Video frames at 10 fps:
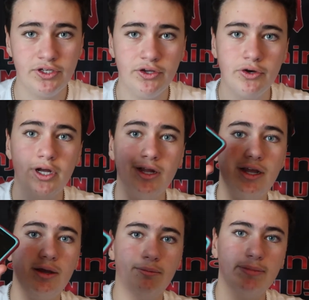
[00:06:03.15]
to do,
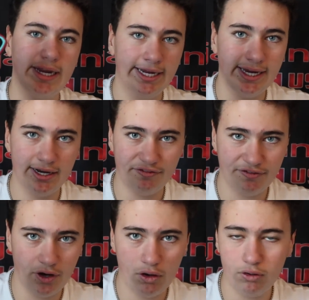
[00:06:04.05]
get a
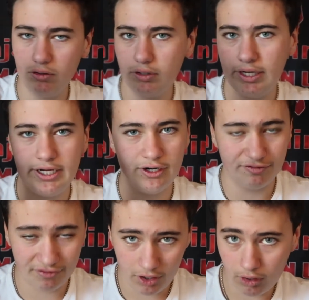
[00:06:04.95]
phone, get your
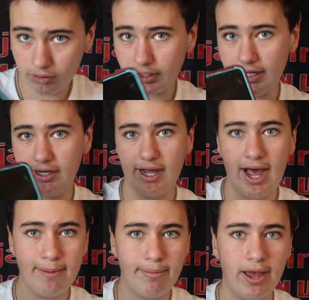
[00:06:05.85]
phone, get an
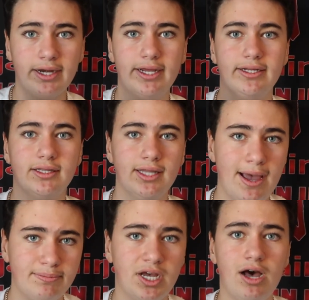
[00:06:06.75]
iPad, get a
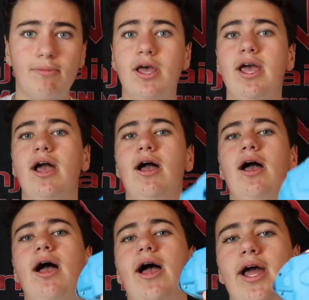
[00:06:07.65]
laptop,
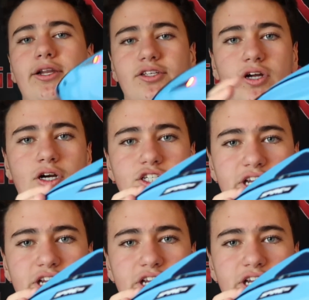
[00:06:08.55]
and start